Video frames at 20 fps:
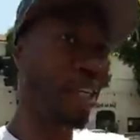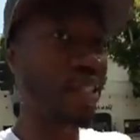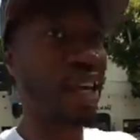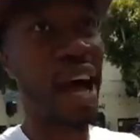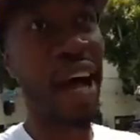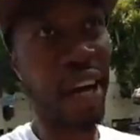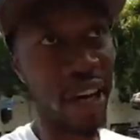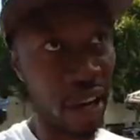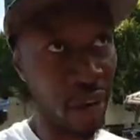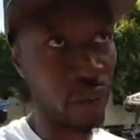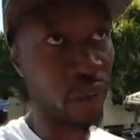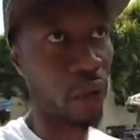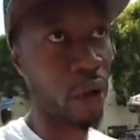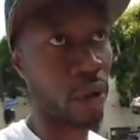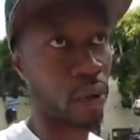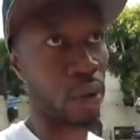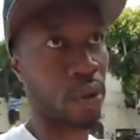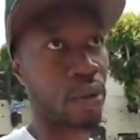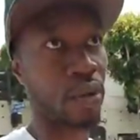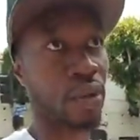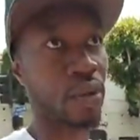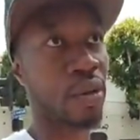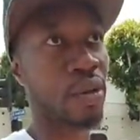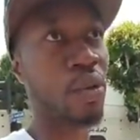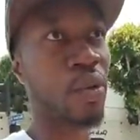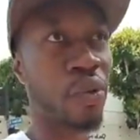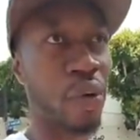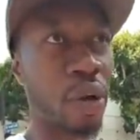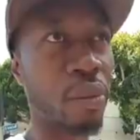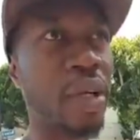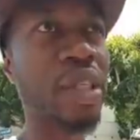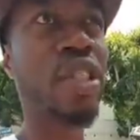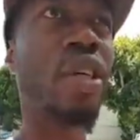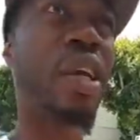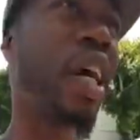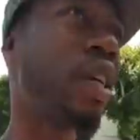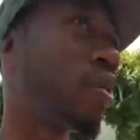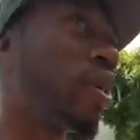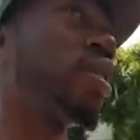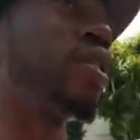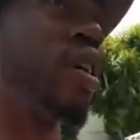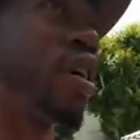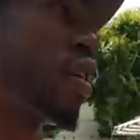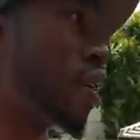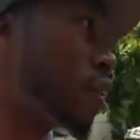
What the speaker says: kind of info. You feel me? So that's why I say, yo,